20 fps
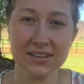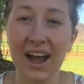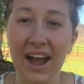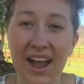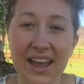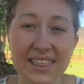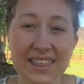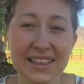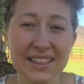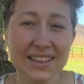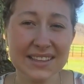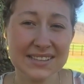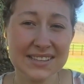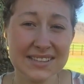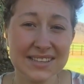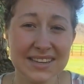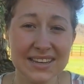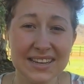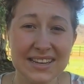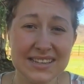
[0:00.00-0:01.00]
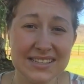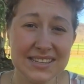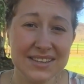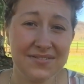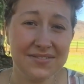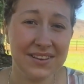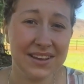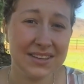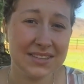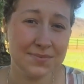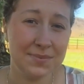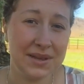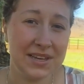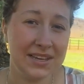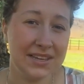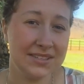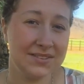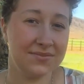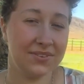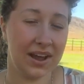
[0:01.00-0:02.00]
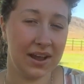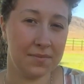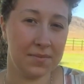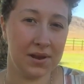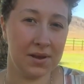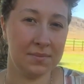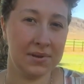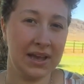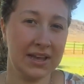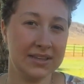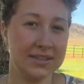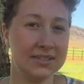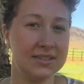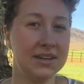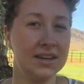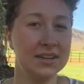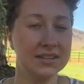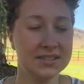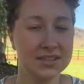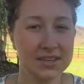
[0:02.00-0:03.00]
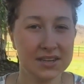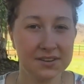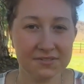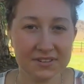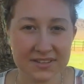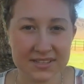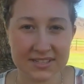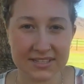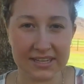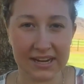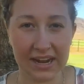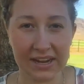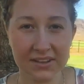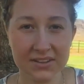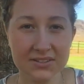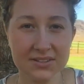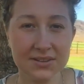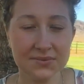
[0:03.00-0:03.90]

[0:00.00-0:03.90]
I think this is an easy fix because Vibram has tons of different styles of